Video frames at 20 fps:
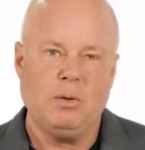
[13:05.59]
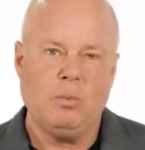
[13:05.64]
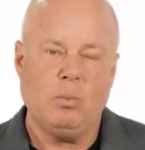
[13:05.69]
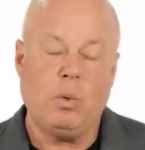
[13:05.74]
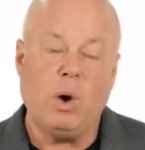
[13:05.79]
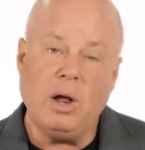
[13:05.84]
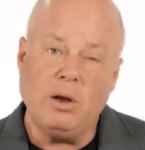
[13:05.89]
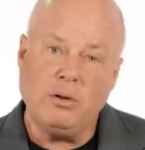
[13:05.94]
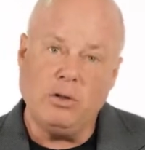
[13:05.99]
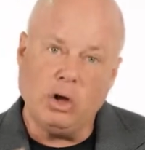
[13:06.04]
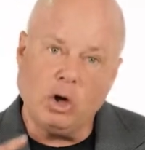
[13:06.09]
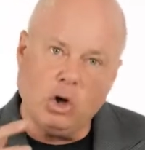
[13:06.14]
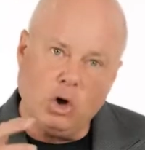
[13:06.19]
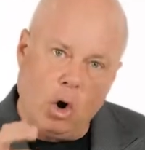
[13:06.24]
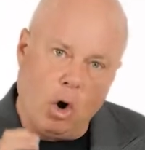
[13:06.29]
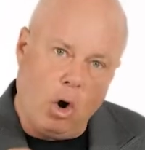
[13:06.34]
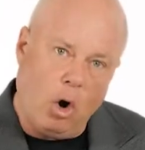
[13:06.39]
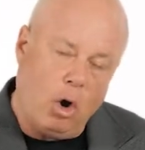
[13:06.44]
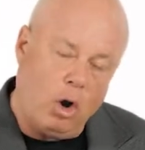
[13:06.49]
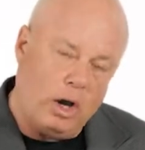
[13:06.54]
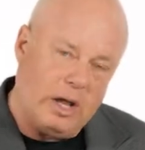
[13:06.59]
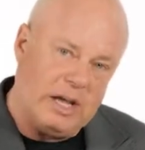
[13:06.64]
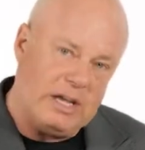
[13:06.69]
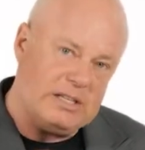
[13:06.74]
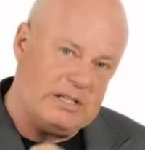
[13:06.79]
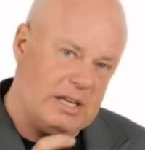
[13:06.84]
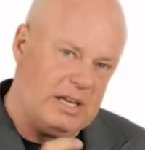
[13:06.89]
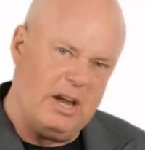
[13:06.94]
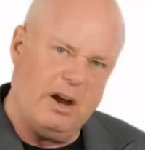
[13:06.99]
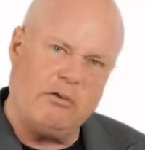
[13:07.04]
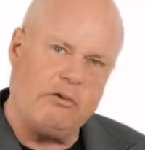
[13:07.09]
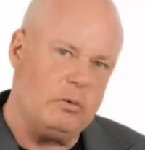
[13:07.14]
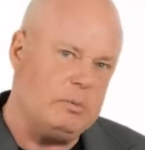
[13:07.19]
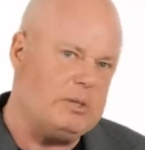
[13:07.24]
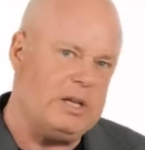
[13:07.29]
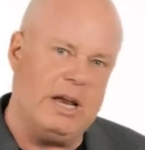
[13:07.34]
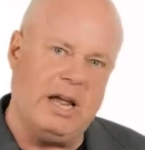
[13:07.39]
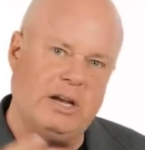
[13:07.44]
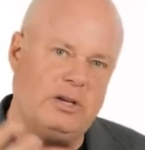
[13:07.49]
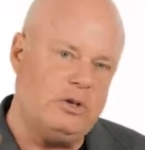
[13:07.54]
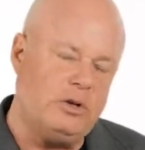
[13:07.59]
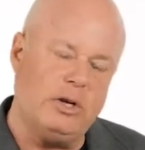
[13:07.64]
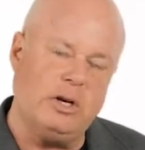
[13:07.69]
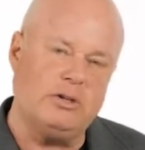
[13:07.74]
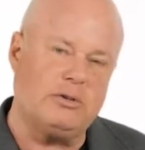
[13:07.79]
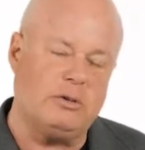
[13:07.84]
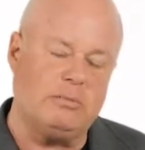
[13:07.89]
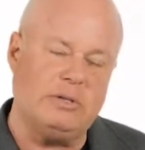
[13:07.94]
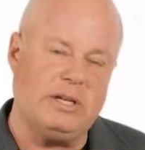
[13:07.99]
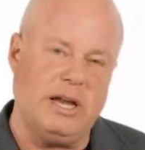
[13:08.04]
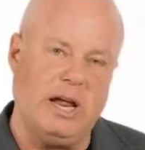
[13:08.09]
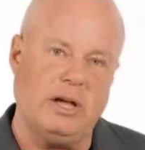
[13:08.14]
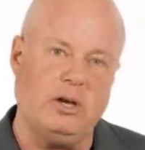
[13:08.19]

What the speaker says: What the goal is, a year from today, 2 years from today,